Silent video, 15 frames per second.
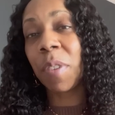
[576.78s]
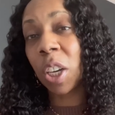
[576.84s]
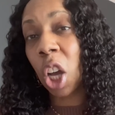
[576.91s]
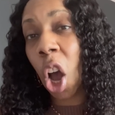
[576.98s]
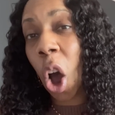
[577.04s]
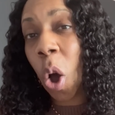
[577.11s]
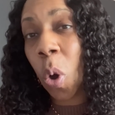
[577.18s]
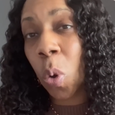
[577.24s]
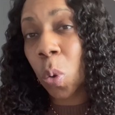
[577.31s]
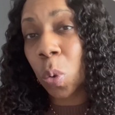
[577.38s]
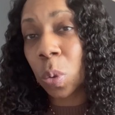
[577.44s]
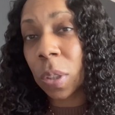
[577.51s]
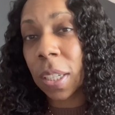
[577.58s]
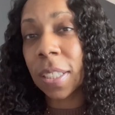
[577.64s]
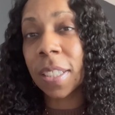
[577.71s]
a
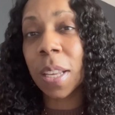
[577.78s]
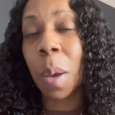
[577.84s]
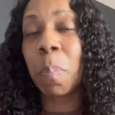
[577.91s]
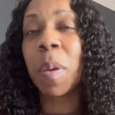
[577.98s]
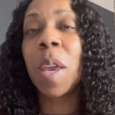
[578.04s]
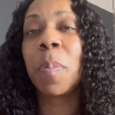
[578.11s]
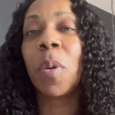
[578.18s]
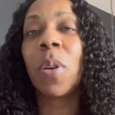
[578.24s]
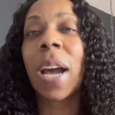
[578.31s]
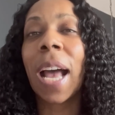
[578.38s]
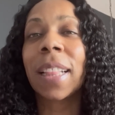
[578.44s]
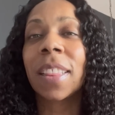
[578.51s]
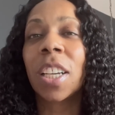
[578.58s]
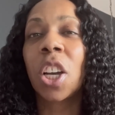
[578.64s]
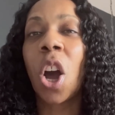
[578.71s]
code. Some people
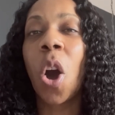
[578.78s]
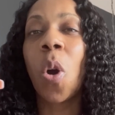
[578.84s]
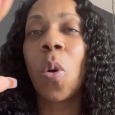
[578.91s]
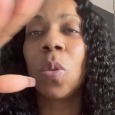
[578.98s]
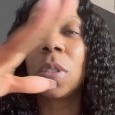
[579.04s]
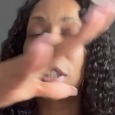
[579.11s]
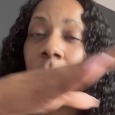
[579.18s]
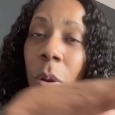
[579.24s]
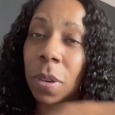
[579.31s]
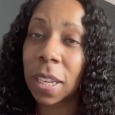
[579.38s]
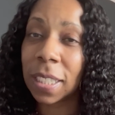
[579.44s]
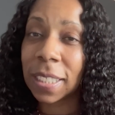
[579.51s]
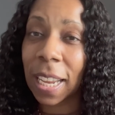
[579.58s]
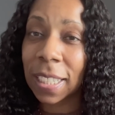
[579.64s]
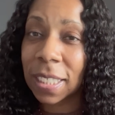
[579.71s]
got the code to go
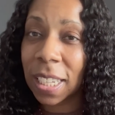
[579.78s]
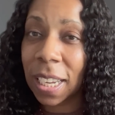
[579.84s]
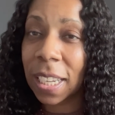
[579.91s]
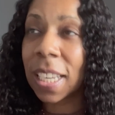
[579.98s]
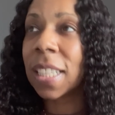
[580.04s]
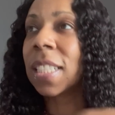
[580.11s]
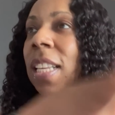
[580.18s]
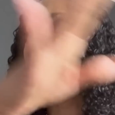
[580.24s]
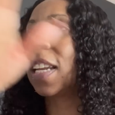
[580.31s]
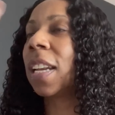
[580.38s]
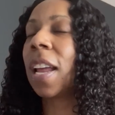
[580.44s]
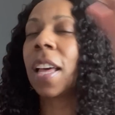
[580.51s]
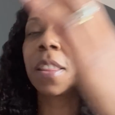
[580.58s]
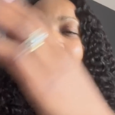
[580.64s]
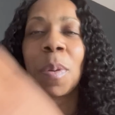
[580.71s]
get their tickets and
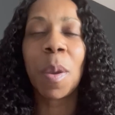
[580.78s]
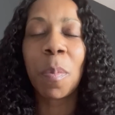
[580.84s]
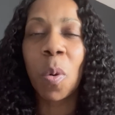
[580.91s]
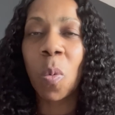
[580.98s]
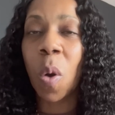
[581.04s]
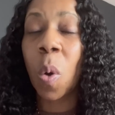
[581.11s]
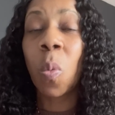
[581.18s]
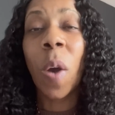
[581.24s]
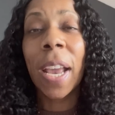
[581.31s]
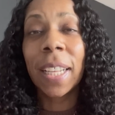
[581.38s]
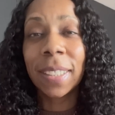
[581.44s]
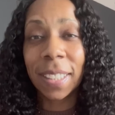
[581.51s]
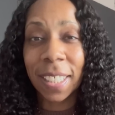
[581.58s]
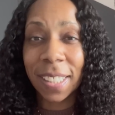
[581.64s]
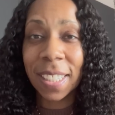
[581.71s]
then other people were
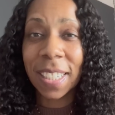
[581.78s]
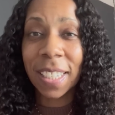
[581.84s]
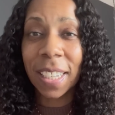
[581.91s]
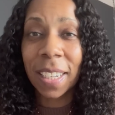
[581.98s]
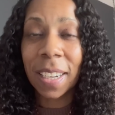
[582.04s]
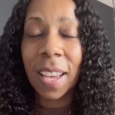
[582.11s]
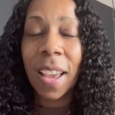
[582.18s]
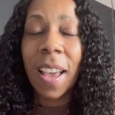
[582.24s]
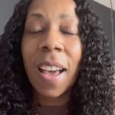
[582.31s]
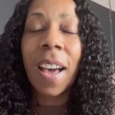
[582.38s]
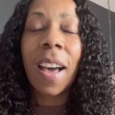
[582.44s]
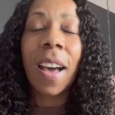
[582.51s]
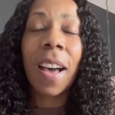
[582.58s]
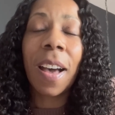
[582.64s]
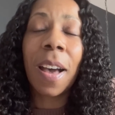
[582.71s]
waitlisted.
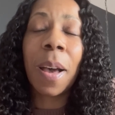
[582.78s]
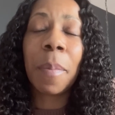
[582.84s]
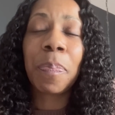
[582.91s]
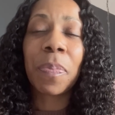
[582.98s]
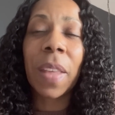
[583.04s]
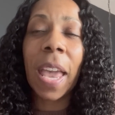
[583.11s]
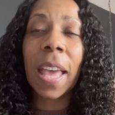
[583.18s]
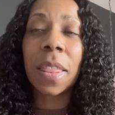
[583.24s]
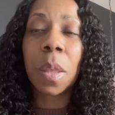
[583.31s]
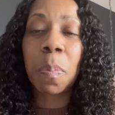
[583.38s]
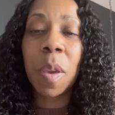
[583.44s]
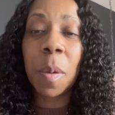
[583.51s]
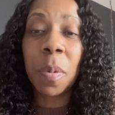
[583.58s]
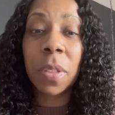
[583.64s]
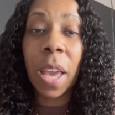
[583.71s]
Um, and the
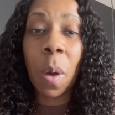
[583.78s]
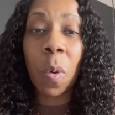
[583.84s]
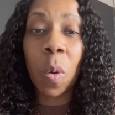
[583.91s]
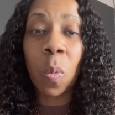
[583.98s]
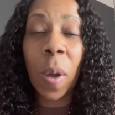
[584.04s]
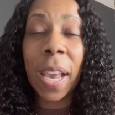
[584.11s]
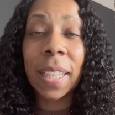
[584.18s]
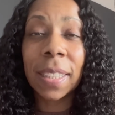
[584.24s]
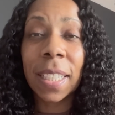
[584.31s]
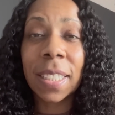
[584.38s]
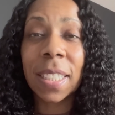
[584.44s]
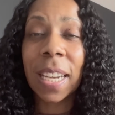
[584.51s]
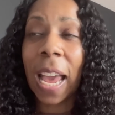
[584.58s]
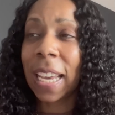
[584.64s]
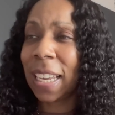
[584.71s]
people that were
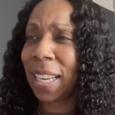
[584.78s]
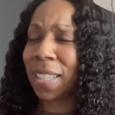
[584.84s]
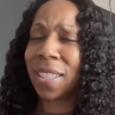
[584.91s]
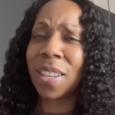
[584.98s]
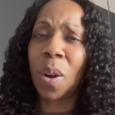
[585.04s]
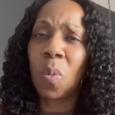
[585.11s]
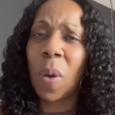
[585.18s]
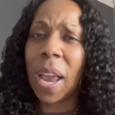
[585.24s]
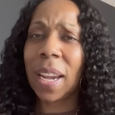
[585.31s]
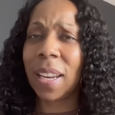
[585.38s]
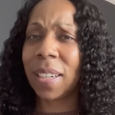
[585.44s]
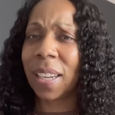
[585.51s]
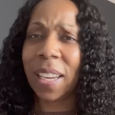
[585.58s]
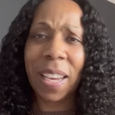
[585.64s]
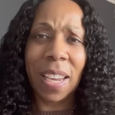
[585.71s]
waitlisted, I guess they're
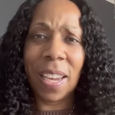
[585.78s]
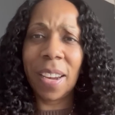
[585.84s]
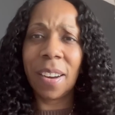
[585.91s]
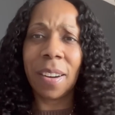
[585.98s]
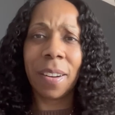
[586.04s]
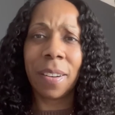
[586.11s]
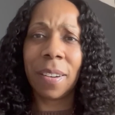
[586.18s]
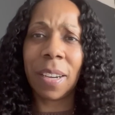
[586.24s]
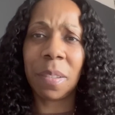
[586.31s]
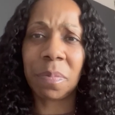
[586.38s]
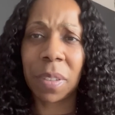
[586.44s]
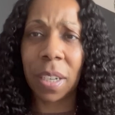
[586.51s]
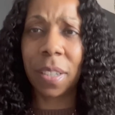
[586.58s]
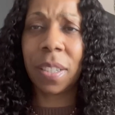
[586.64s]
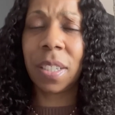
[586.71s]
waiting to hear
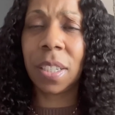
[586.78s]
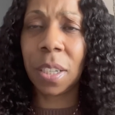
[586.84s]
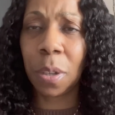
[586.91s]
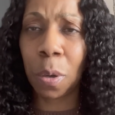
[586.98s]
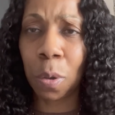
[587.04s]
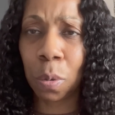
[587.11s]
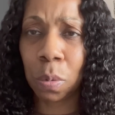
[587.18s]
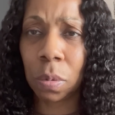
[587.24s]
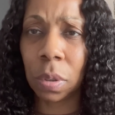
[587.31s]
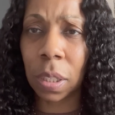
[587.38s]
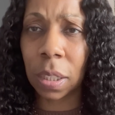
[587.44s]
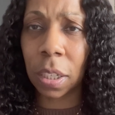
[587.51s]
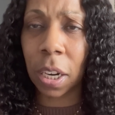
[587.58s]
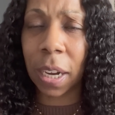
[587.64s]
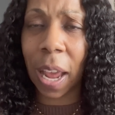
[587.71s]
if they're still,
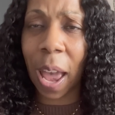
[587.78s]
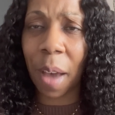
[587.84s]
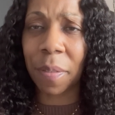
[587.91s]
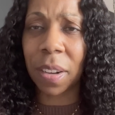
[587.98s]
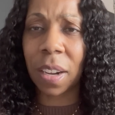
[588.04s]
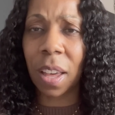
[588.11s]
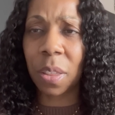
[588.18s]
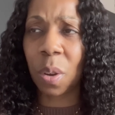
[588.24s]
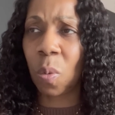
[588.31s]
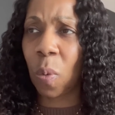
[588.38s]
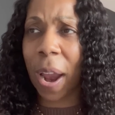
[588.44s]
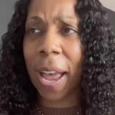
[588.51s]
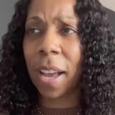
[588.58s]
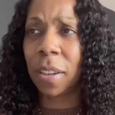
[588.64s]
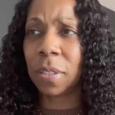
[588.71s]
they're going to have another
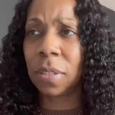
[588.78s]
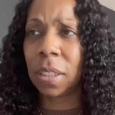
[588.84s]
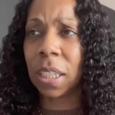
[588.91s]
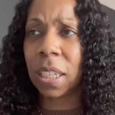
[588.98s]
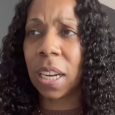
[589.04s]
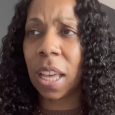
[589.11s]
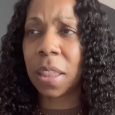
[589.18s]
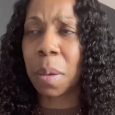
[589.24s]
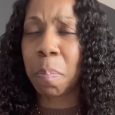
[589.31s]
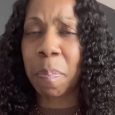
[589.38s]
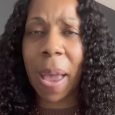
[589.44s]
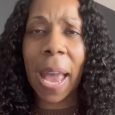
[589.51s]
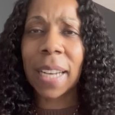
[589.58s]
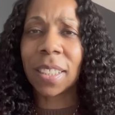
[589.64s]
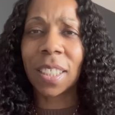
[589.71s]
round, another
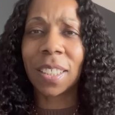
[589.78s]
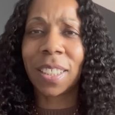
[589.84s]
batch of